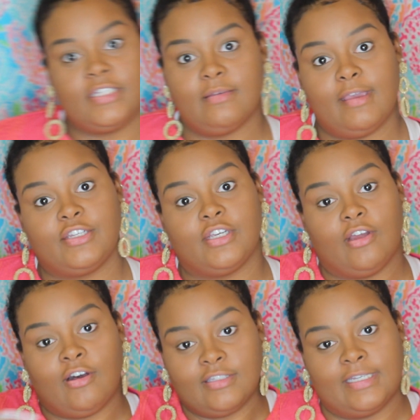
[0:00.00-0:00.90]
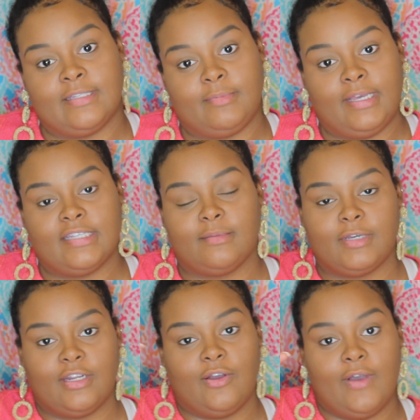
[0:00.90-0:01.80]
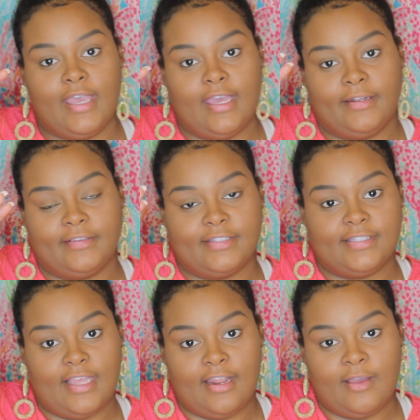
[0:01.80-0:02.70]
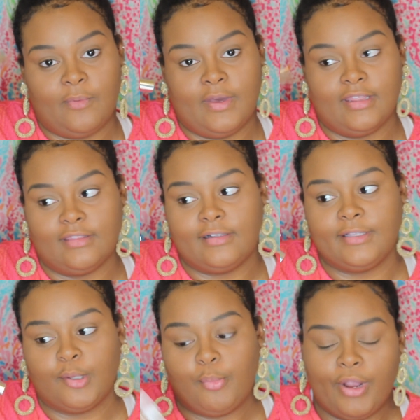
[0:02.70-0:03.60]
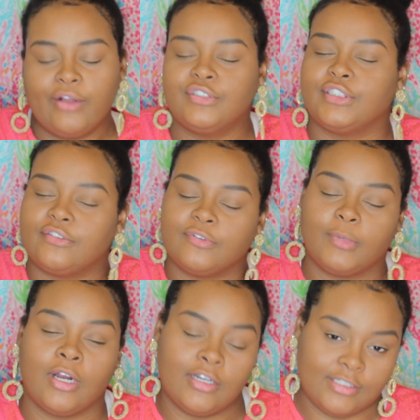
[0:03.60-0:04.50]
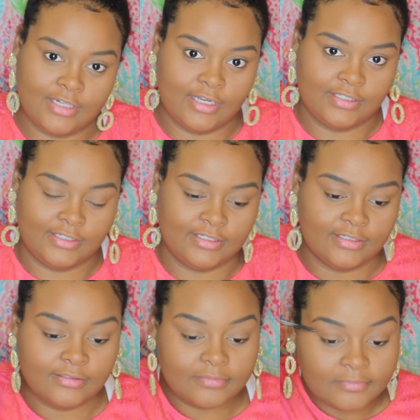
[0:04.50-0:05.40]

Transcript: To make sure it all stays in place, I'm going to go ahead and set it with the clear brow gel from Anastasia.